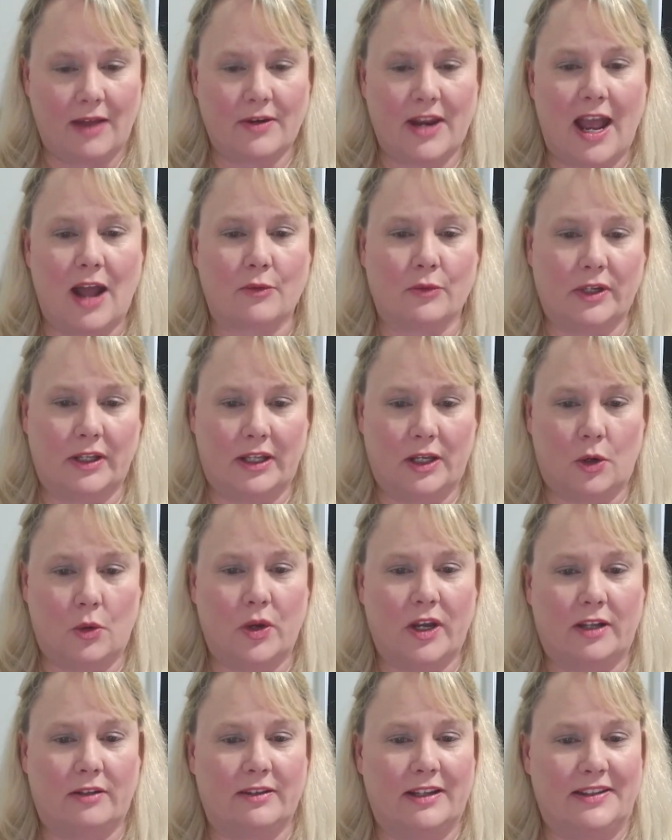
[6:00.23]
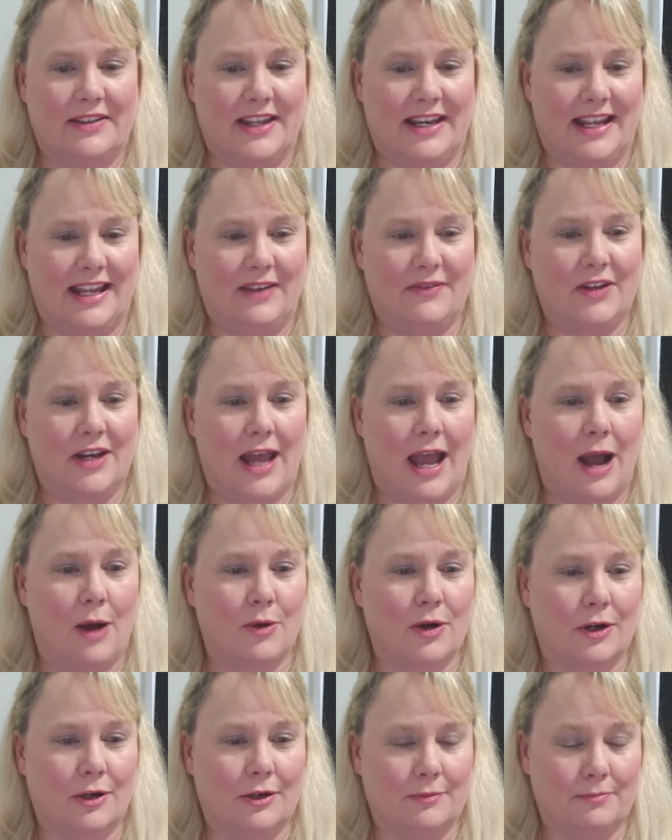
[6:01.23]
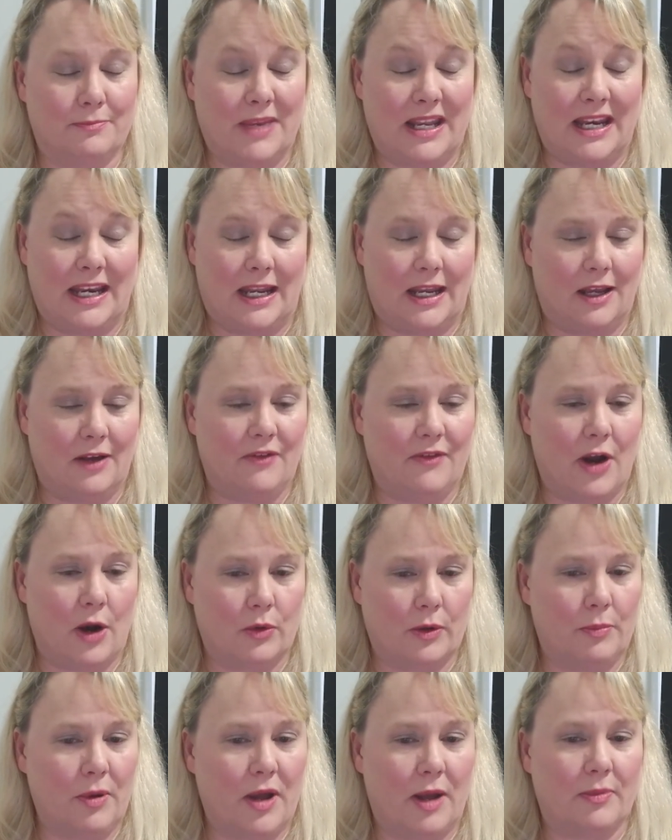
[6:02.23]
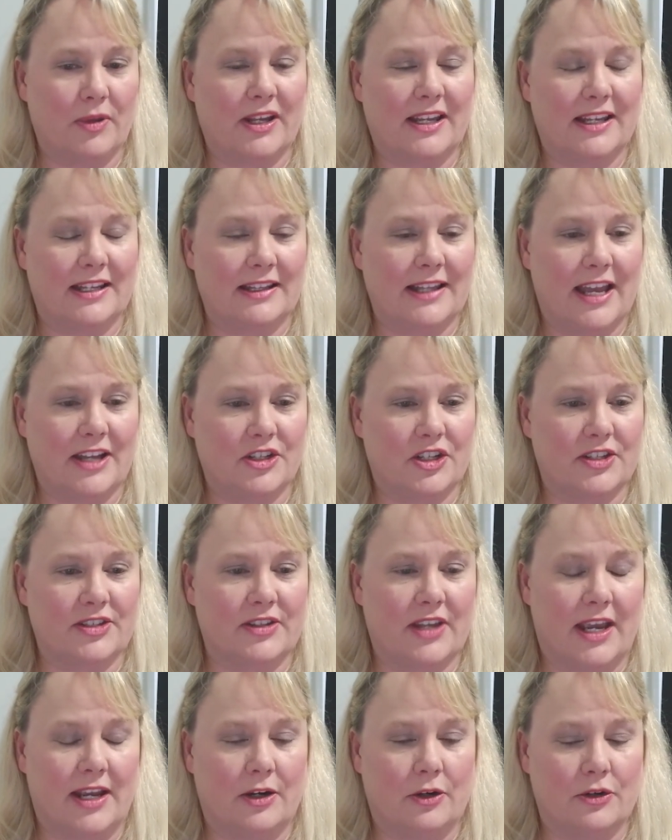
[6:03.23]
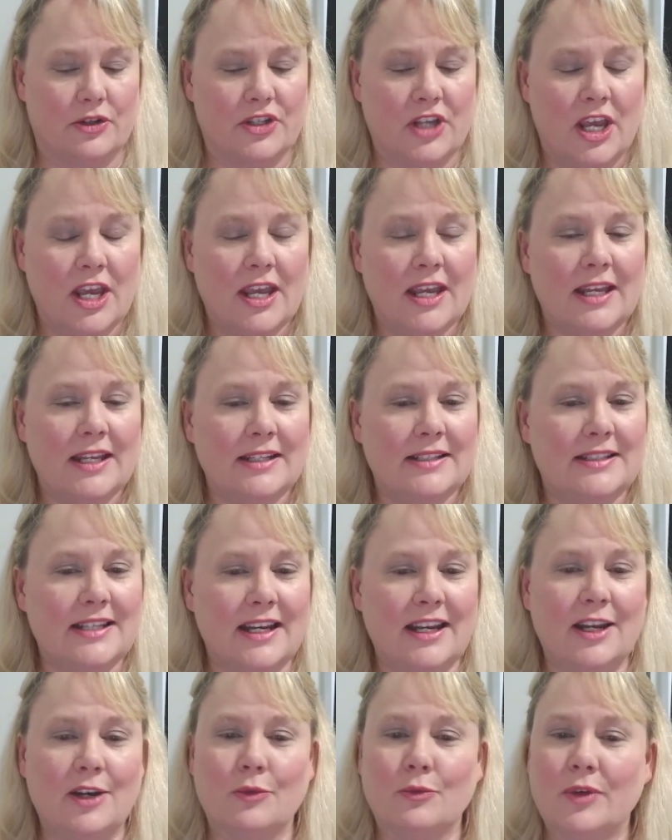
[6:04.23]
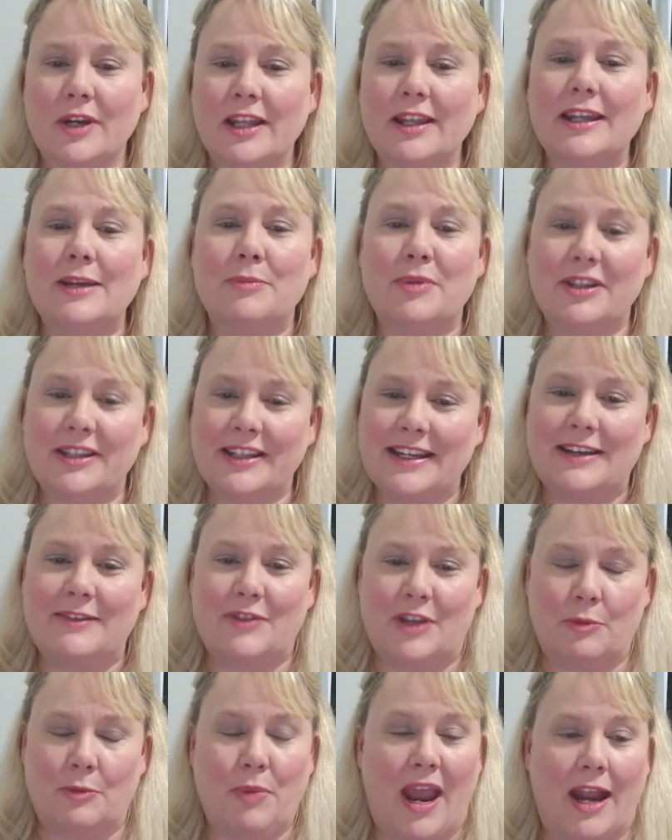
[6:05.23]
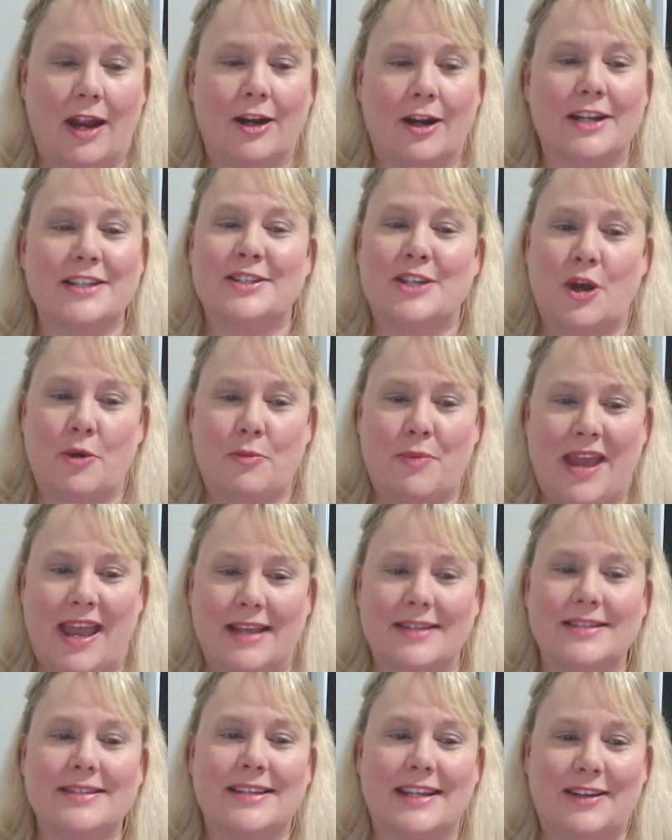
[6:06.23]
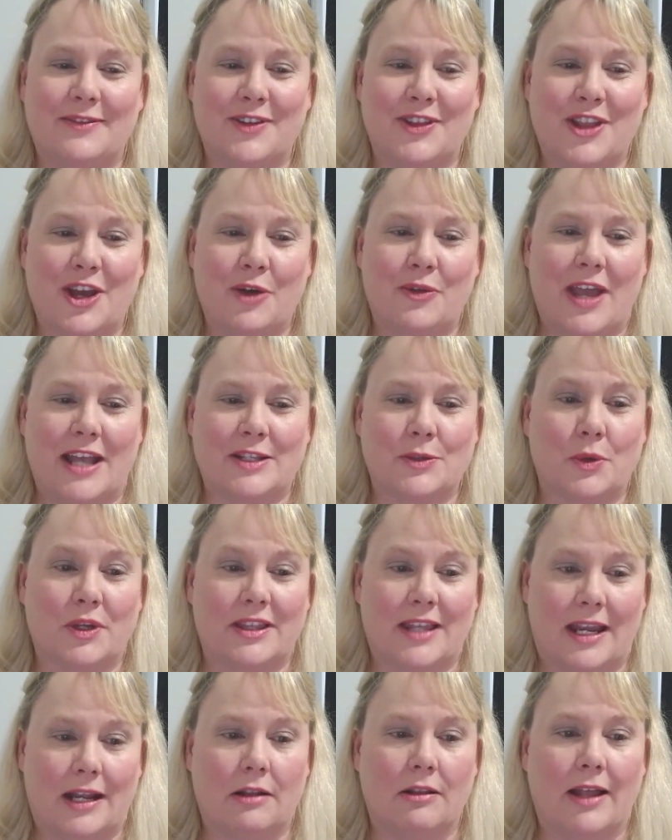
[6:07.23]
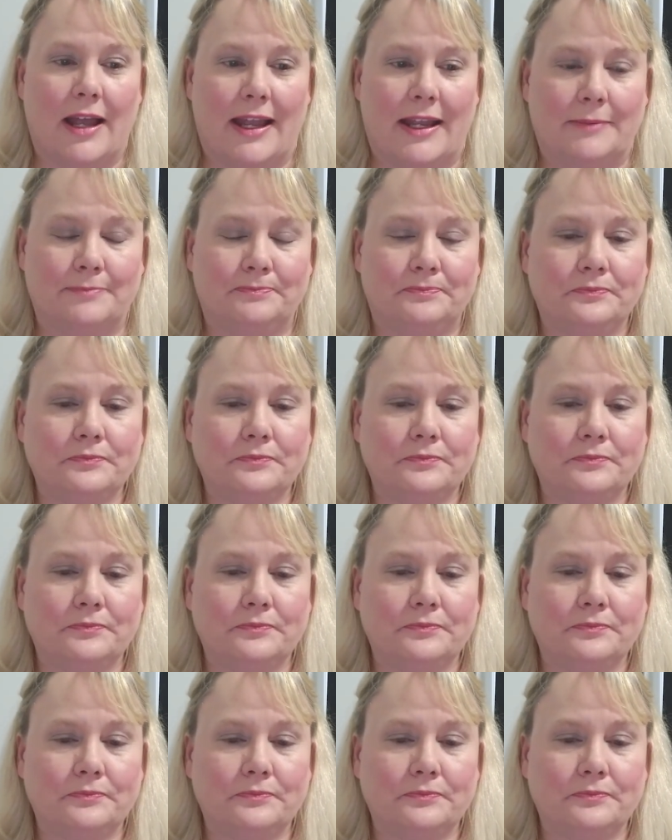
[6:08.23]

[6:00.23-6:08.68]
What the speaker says: out really quickly that even many of our Republican legislators didn't really believe that parents know best, even though that's what they claim.